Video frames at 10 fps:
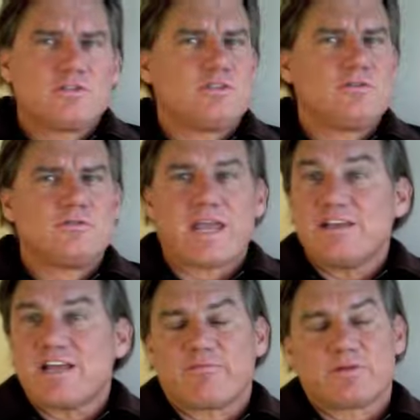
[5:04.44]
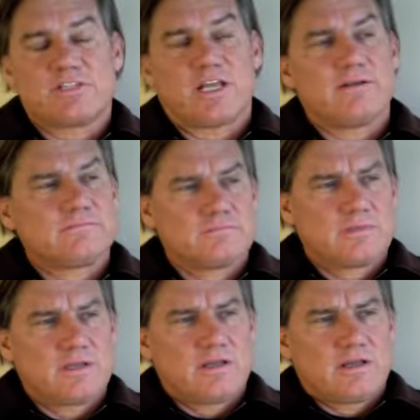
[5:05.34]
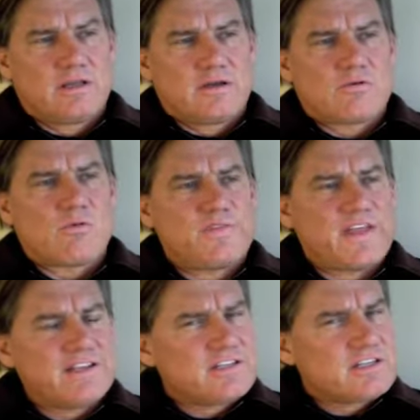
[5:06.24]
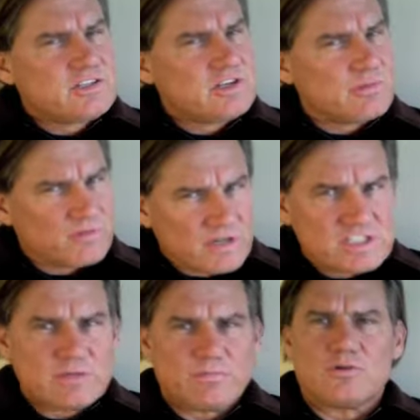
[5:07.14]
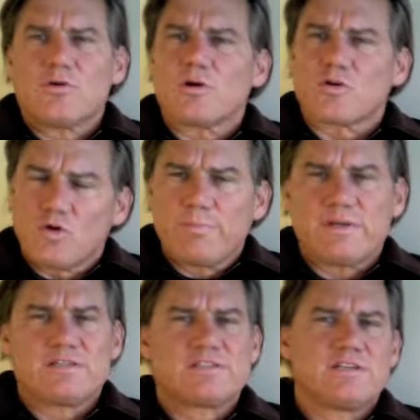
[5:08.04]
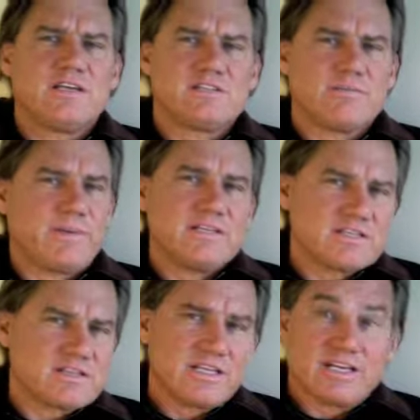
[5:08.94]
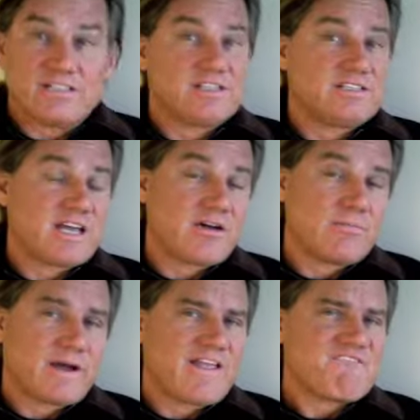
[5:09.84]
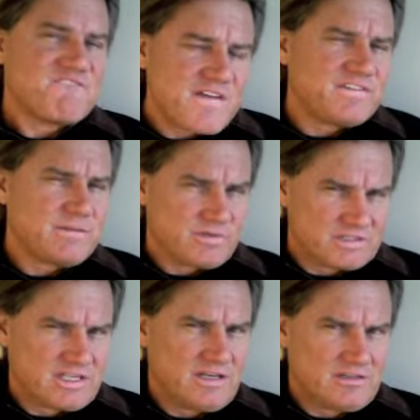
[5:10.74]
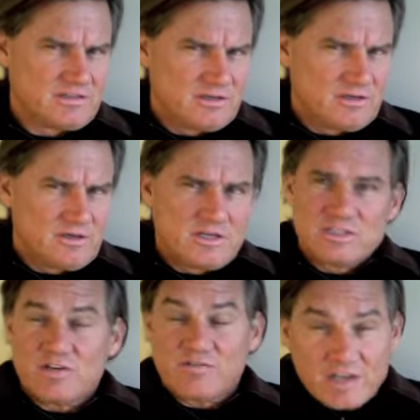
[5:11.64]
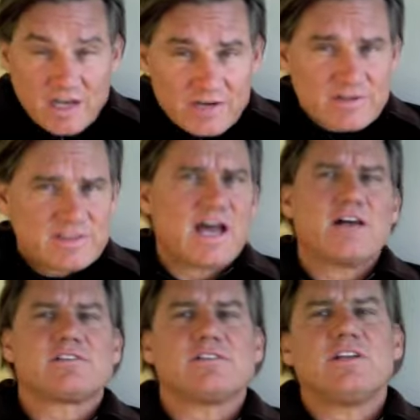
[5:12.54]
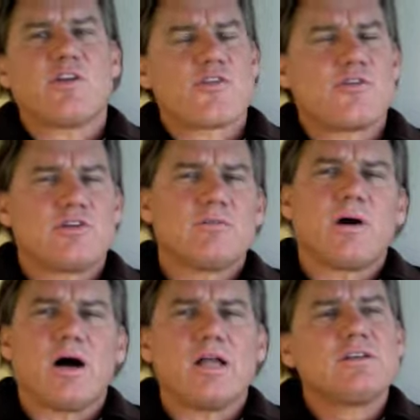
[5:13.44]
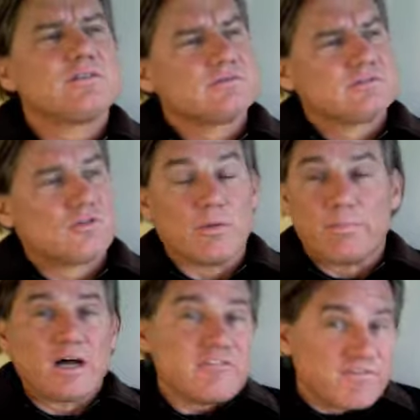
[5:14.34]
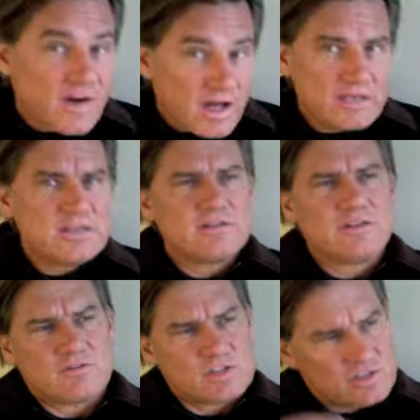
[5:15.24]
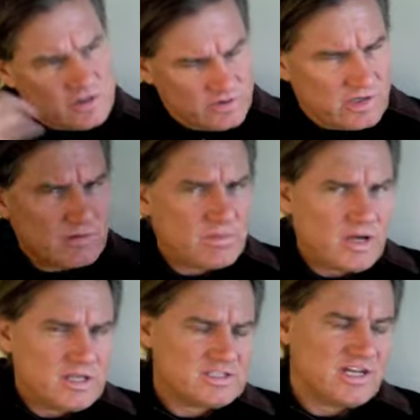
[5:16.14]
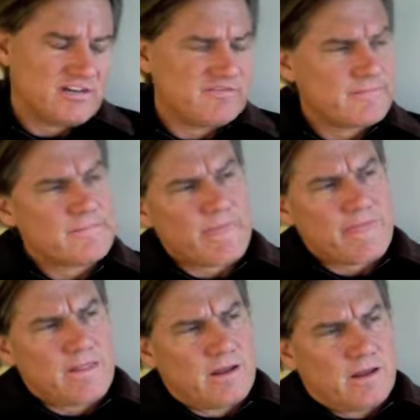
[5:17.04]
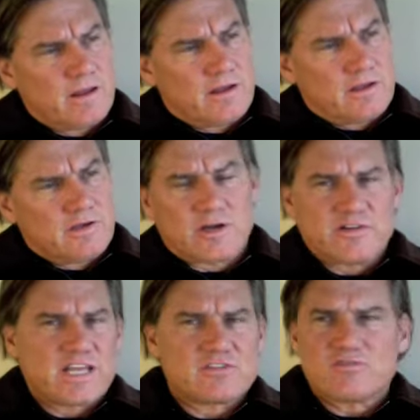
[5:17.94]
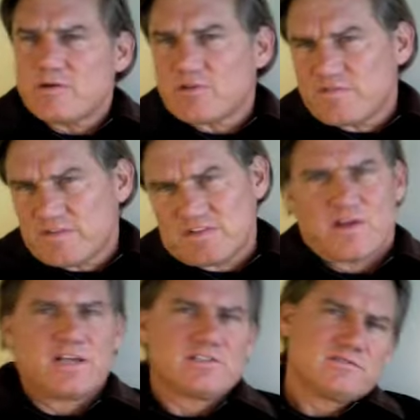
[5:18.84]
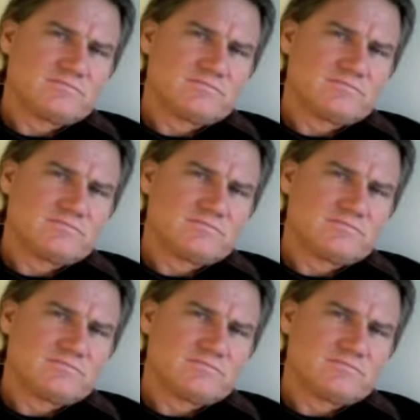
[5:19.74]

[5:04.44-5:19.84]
to 8.5%. Well, what that does to your principal or corpus is it basically cuts it down by 50%. So if you had $100,000 in a 30-year bond or bond fund that was 30-year bond stuff, your $100,000 would be worth $50,000.